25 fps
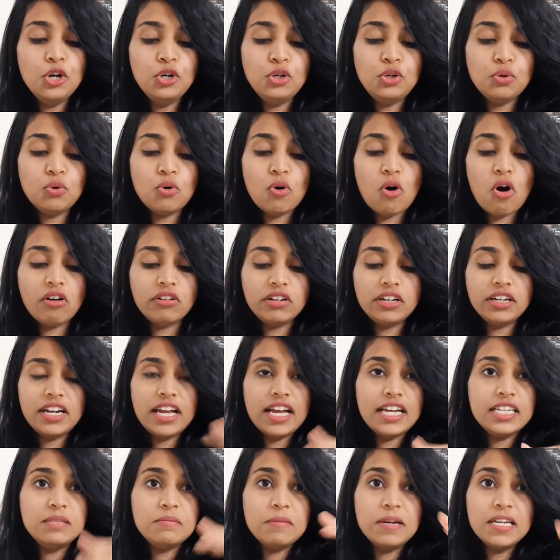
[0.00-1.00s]
to
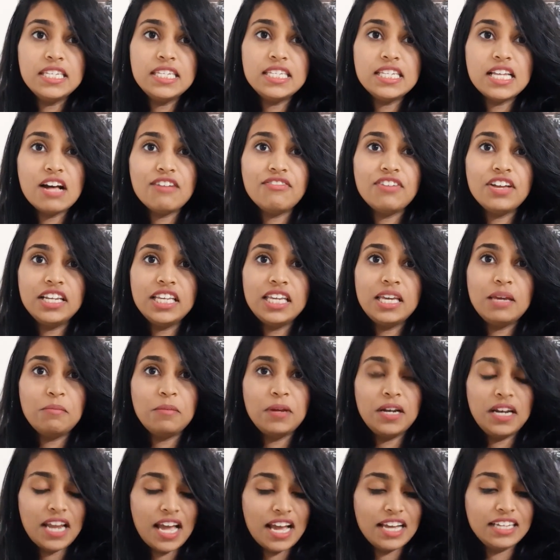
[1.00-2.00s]
organize my stuff and keep
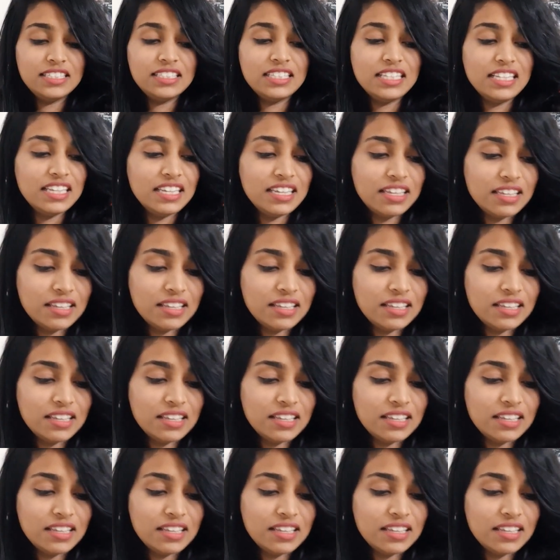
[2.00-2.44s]
it nicely.